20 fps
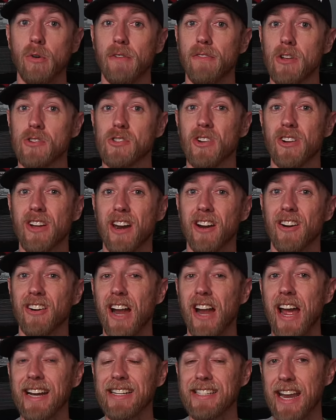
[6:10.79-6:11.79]
We've also got our
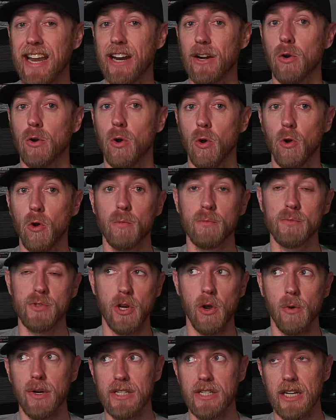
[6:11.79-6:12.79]
guy Tanner Holmes
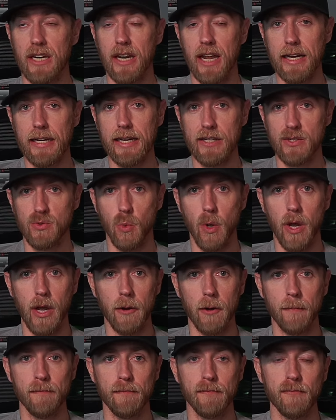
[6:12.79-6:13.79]
going tonight as well.